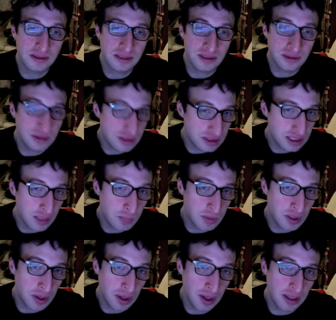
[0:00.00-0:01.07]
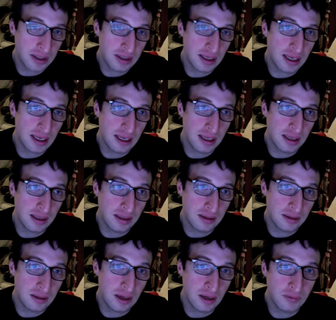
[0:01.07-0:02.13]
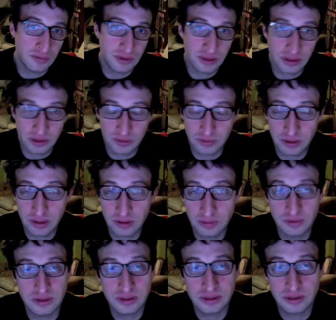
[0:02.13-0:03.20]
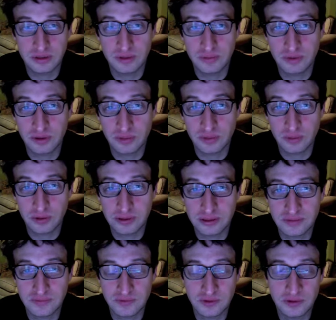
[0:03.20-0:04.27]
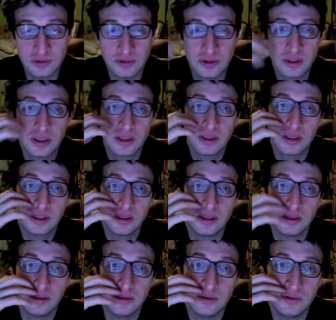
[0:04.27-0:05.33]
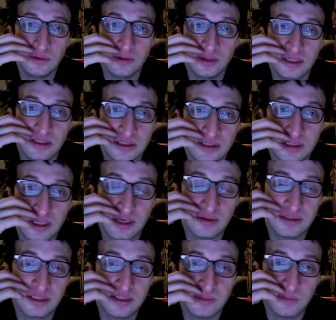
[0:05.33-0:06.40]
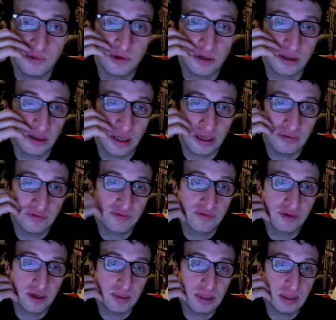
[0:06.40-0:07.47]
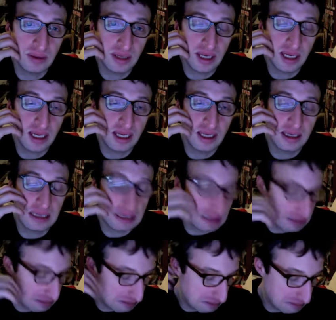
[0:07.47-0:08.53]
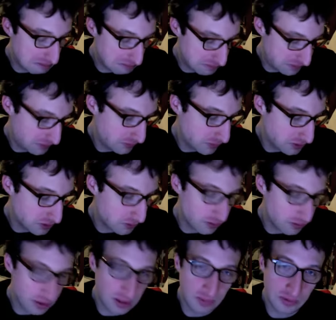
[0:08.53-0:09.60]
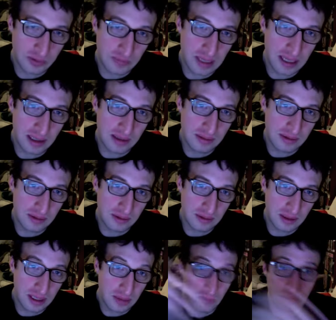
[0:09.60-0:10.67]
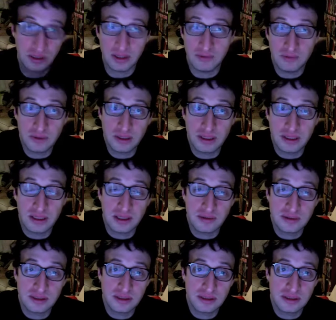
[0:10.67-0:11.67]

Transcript: that you can get behind, and you're not really agreed or disagree with their points of view. They just seem more to life about what's going on with their and what they really did that was